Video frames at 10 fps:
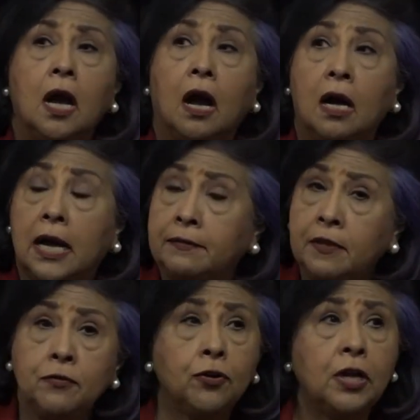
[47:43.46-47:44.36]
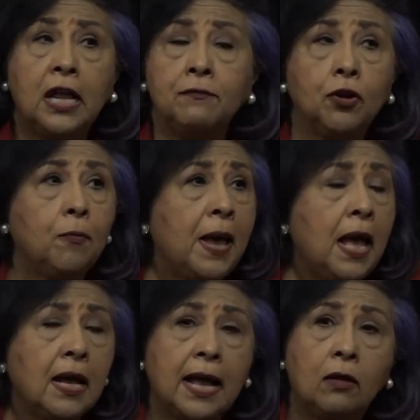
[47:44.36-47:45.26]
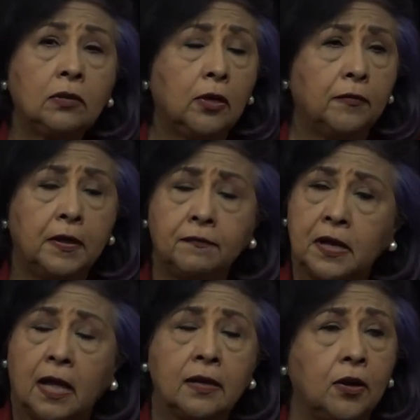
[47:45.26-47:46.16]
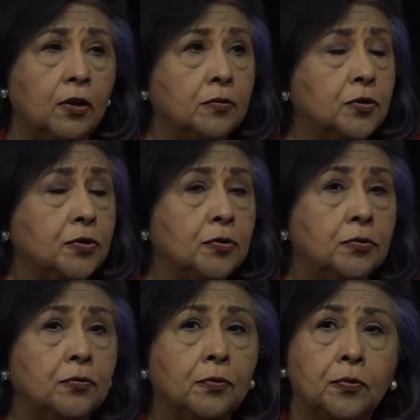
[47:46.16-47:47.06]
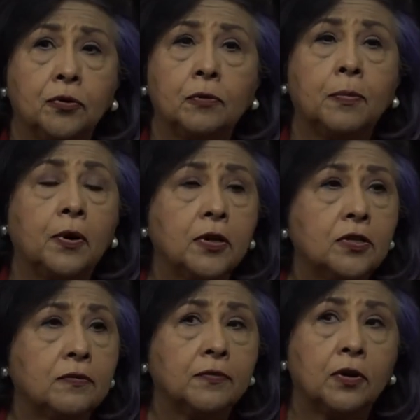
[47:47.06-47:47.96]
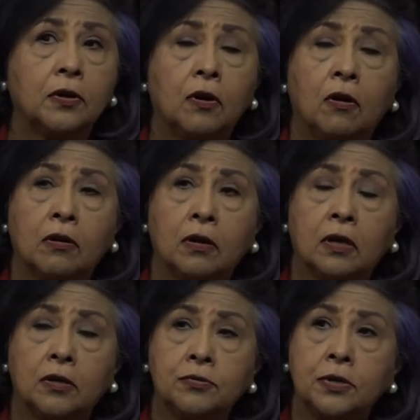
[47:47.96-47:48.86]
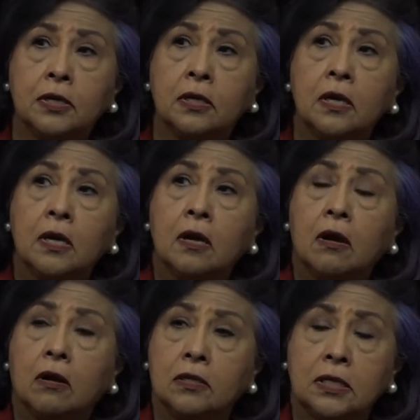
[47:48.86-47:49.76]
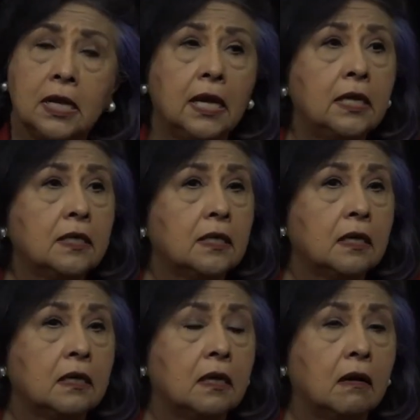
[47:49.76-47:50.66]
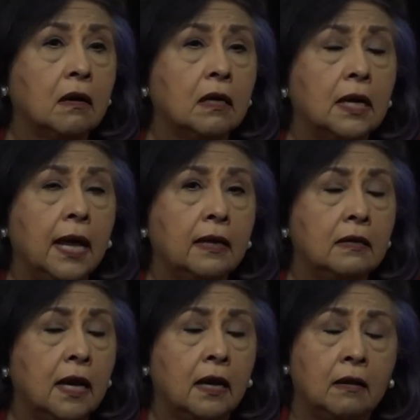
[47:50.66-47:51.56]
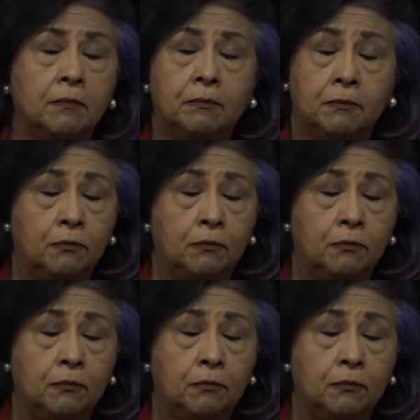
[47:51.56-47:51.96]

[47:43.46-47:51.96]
Uh, and then they're going to have to go back out there. They've got to go to the rural parts of our, our country, our states, and, uh, and, and